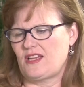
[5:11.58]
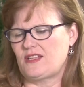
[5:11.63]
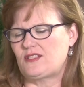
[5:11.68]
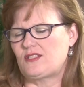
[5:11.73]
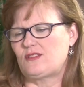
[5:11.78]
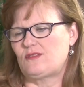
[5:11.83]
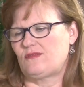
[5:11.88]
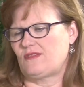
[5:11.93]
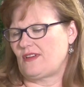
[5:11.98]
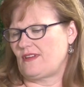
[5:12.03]

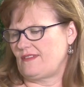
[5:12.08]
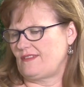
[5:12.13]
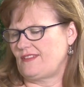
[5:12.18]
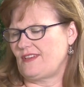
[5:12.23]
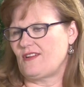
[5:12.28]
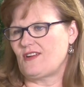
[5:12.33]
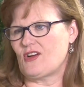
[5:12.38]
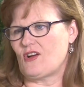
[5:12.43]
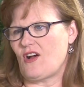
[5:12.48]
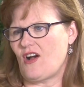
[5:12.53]
It's uh, you
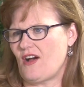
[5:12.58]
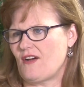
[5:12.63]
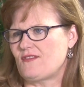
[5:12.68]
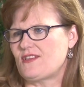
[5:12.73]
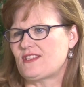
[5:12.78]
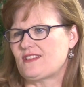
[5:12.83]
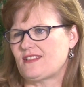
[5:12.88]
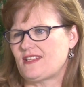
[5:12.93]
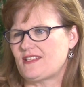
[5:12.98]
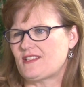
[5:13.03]
know,
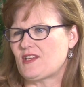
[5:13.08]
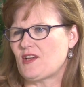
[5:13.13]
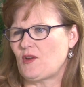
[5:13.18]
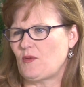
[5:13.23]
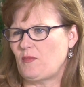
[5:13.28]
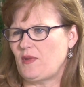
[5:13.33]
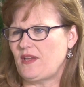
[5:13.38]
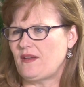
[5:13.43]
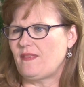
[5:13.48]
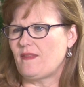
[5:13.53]
obviously it's going
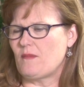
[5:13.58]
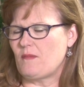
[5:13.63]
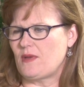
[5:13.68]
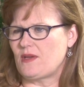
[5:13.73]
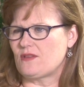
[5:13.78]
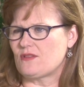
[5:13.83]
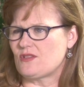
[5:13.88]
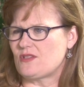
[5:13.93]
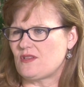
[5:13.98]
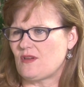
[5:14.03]
to be in the
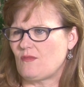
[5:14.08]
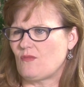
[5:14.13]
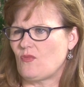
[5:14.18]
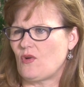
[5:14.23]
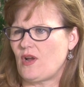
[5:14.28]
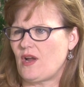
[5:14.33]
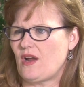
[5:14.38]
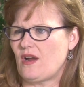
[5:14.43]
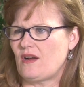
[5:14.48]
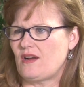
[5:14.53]
middle
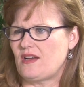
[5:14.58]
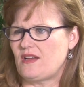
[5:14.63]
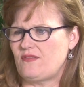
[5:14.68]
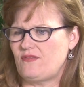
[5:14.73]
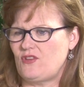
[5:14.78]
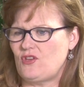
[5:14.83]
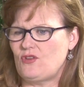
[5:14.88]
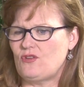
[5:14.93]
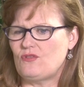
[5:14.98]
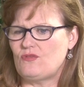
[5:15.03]
somewhere.
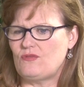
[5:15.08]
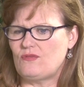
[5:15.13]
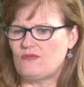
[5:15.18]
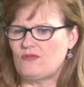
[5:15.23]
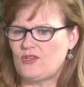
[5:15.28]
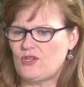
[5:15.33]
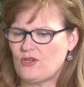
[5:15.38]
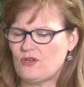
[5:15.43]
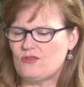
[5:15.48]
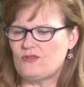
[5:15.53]
If you
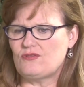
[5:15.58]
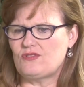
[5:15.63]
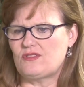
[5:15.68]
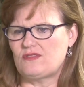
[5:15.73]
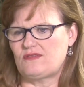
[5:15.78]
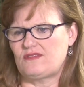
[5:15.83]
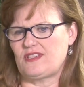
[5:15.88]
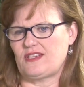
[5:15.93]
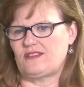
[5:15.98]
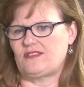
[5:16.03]
use
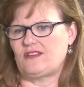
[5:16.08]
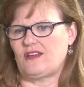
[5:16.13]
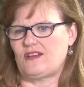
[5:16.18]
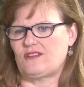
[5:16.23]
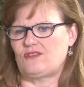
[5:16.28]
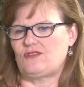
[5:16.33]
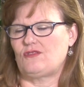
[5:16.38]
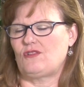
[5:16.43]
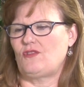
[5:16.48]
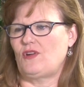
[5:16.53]

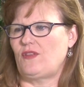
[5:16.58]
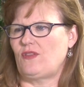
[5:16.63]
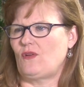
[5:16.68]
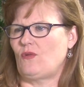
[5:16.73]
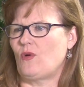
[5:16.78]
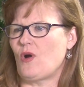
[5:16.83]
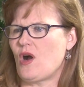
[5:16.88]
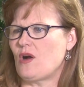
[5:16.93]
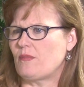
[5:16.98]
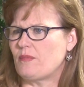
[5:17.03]
testosterone in the
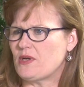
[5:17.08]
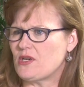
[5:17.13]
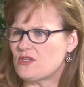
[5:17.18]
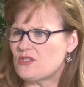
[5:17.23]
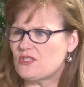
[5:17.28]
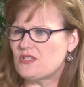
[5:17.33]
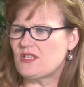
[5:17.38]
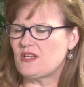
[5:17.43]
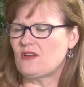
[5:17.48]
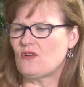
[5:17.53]
wrong
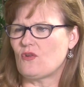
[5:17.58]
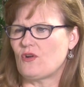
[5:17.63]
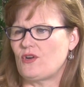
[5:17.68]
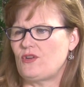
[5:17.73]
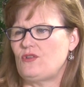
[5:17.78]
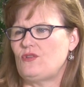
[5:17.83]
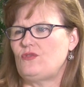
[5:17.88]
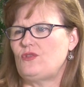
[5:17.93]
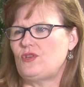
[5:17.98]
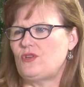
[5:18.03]
person or
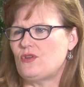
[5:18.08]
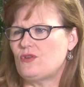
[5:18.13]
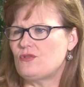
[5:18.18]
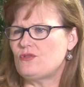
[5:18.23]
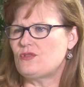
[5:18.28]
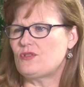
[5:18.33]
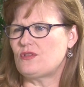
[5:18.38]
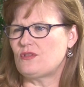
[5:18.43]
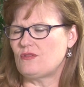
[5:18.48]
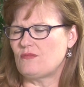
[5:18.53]
you
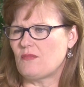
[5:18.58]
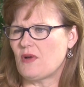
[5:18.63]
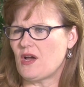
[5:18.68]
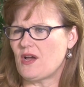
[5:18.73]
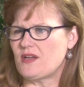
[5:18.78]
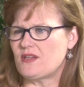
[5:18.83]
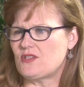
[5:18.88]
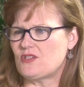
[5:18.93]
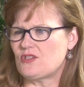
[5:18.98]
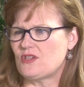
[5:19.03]
use too
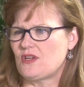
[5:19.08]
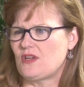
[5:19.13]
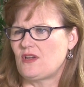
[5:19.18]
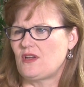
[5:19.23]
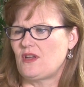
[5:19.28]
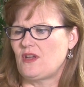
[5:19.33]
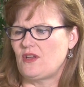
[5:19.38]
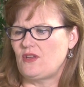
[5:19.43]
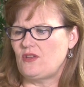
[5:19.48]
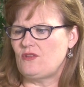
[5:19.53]
much,
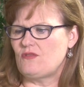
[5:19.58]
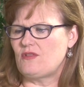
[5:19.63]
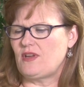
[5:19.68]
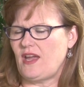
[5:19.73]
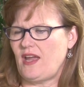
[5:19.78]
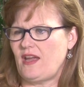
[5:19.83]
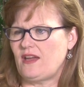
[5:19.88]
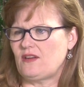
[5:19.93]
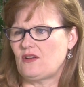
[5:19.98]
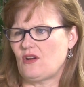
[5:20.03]
you
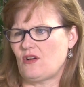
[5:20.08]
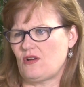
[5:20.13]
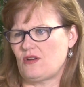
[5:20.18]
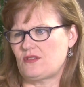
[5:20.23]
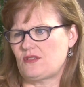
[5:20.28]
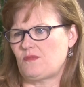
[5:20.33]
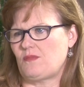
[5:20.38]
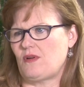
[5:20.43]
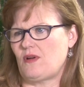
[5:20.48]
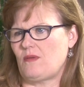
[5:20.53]
can
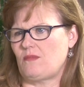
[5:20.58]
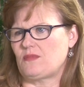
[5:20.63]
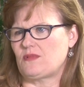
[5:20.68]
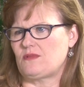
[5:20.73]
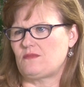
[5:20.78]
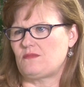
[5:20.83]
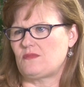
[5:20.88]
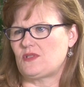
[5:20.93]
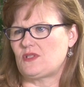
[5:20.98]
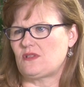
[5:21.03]
cause
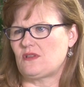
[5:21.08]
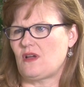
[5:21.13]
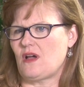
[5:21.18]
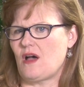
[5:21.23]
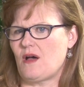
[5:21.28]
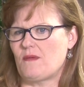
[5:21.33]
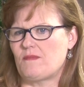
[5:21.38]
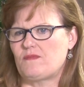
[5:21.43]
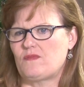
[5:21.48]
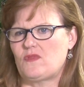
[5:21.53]
problems.
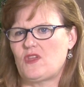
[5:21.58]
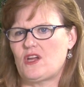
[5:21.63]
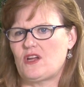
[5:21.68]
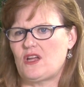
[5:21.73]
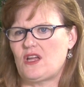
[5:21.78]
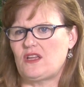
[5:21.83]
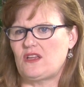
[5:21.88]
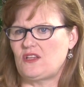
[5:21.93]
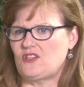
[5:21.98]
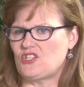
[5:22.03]
Um,
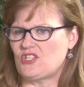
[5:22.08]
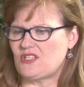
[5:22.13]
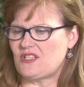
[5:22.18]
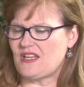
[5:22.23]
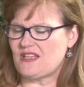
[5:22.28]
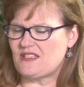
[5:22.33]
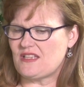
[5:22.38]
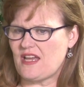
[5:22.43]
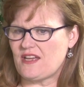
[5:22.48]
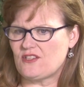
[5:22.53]
there, just
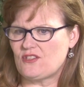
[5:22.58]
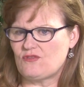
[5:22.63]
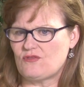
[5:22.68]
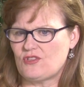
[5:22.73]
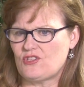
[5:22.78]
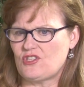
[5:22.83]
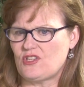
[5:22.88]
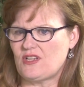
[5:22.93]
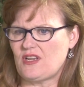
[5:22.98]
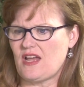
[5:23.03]
as
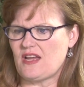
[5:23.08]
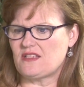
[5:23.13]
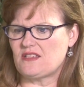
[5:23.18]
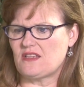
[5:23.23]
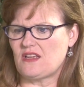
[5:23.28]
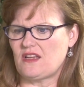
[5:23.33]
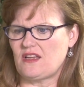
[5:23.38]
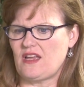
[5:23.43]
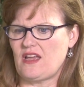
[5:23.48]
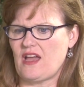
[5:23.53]
estrogen has
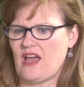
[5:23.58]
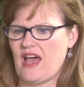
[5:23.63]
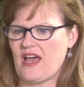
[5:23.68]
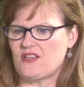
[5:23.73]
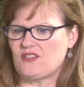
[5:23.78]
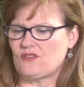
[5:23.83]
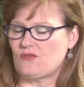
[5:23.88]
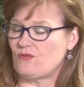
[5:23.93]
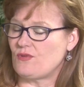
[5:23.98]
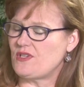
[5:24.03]

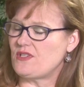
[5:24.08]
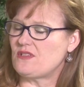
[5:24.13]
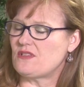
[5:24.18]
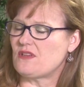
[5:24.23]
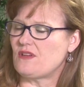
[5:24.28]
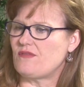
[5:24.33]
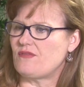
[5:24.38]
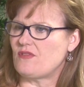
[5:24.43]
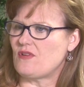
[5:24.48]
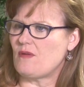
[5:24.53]
has a
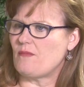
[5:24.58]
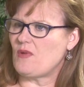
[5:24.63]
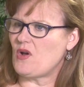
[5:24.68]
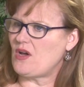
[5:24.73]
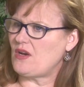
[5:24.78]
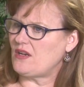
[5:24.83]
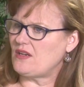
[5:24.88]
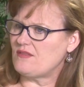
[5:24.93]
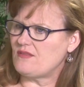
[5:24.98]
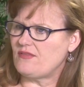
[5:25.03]
risk of
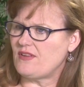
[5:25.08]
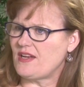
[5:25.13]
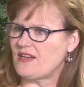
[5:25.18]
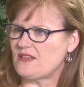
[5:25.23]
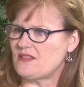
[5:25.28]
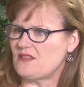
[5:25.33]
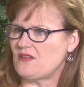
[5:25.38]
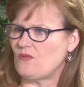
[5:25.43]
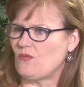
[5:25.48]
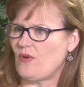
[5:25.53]
thrombotic
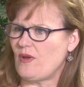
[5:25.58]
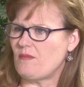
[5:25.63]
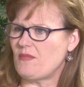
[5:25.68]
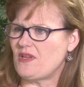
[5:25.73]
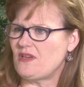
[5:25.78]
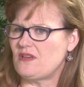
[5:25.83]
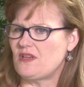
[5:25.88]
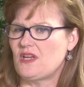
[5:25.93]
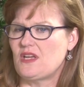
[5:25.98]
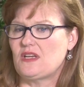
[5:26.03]
effects in
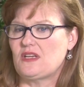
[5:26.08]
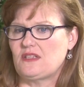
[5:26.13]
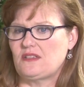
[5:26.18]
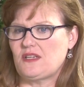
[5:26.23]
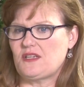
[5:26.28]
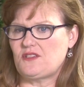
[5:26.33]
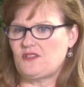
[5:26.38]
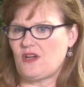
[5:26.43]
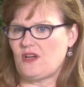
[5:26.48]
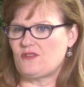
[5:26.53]
women,
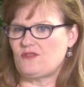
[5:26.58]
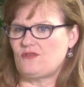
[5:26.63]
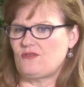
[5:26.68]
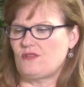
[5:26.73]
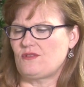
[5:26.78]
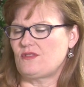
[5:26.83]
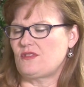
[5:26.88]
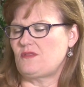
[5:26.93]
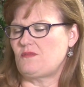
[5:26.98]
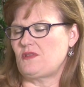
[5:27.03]

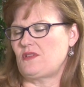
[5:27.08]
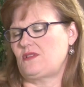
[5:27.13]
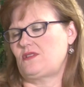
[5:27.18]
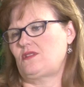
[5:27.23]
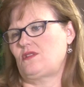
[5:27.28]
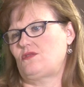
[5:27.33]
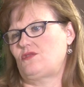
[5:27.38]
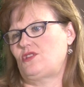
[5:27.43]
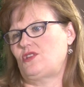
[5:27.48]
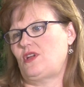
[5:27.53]
testosterone has been
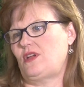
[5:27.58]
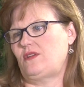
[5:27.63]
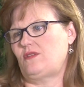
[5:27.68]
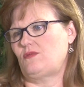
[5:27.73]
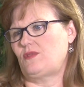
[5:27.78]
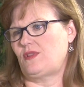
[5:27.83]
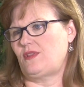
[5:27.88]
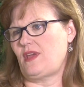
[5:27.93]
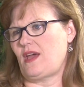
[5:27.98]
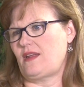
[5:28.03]
associated
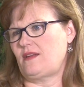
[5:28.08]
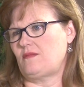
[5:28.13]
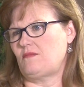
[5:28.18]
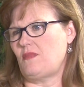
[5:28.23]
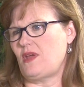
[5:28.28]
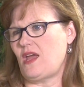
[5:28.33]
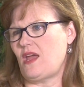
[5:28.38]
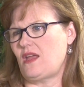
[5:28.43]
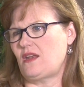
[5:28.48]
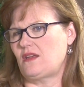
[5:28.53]
with that in
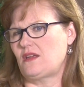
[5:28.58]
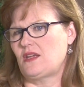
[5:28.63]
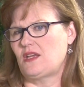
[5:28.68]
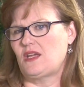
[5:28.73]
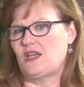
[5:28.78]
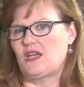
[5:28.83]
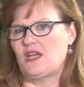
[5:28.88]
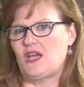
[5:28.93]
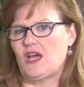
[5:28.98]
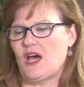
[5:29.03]
men.
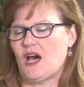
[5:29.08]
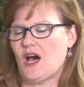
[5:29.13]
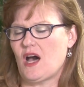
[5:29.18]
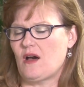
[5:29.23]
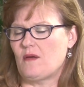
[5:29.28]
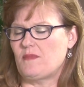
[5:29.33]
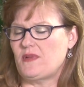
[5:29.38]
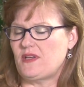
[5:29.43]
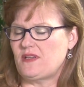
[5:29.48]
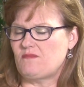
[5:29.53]

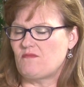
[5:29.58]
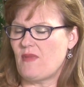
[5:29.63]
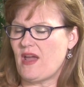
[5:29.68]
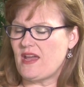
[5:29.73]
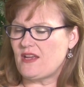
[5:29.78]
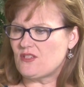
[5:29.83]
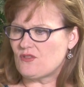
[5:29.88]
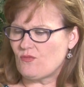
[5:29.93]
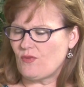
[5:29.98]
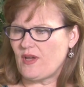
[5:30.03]
Um, it
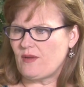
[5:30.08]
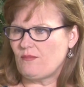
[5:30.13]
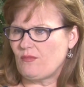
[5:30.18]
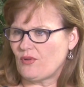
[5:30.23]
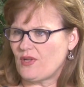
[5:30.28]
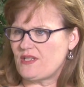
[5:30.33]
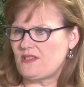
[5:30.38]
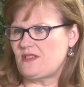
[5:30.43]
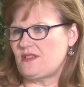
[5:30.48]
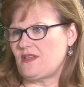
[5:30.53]
makes red
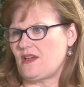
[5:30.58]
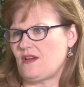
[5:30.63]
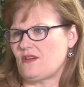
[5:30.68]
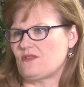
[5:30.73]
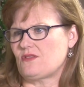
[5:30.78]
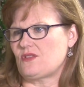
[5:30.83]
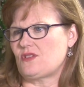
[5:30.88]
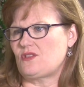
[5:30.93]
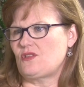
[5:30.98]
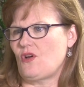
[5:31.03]
blood cells,
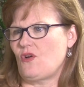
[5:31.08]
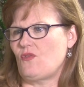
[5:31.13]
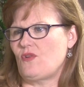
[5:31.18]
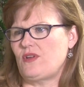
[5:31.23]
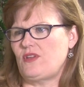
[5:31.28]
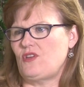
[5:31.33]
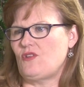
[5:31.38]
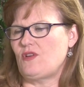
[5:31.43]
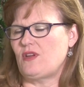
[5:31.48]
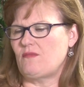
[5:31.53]
so
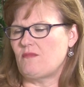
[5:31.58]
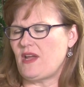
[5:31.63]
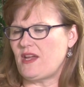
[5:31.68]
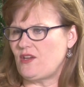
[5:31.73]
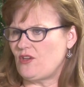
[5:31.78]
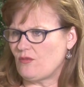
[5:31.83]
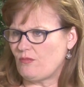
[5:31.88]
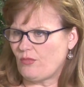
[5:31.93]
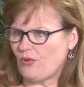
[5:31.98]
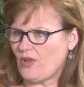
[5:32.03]
you can
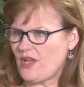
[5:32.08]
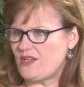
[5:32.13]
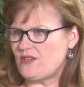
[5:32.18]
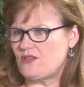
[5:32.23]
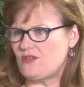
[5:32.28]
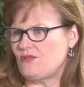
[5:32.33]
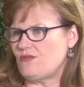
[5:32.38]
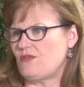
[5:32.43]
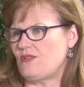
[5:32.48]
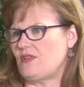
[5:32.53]
make your blood
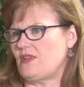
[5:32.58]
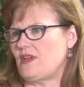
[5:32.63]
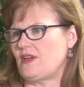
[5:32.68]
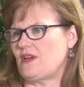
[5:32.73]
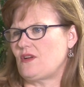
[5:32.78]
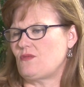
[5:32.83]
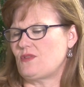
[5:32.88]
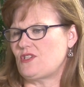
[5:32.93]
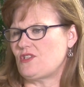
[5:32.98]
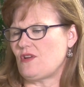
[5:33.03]
too
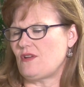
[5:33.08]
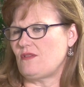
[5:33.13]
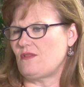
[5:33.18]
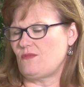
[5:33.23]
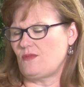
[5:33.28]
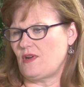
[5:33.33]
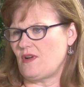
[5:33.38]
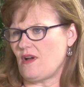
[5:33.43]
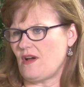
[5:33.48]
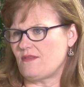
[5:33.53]
thick, which
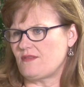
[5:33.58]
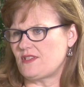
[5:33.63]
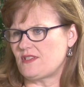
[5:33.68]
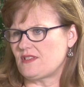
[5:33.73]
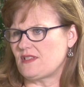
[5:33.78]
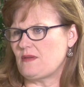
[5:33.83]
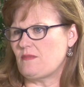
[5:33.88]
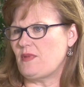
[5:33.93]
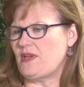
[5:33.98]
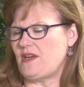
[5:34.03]
would
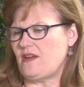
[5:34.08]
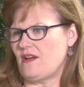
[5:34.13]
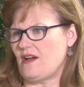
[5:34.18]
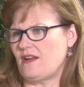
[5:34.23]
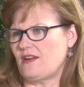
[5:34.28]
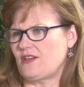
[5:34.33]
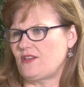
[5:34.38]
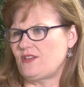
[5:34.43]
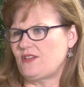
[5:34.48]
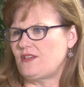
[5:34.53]
obviously be
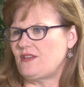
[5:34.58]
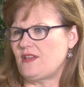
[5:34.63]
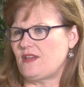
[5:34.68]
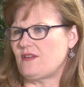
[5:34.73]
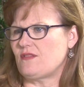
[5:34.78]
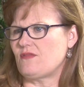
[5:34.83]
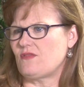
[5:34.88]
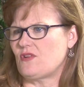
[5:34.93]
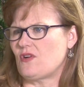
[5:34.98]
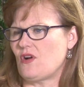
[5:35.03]
not a good
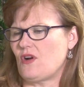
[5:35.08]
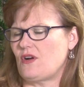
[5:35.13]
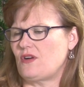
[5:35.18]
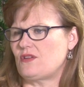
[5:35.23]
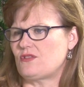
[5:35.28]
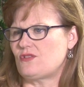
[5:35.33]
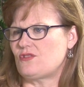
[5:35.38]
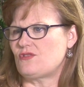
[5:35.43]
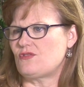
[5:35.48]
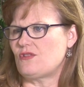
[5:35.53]
thing for heart
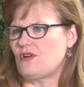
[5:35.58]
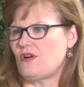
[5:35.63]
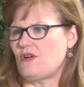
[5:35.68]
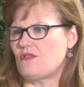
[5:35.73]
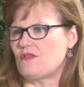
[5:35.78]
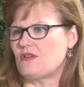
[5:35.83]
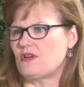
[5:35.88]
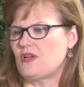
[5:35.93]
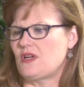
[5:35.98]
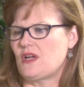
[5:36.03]
or
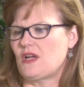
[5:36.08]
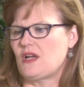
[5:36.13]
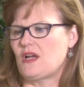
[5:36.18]
stroke.